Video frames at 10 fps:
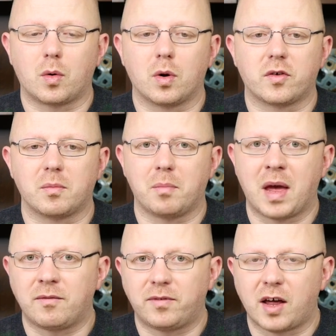or some
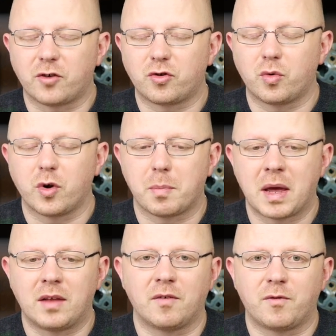pen flush through your
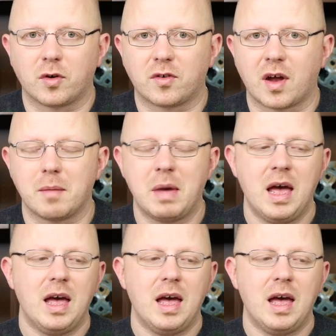pen the first time.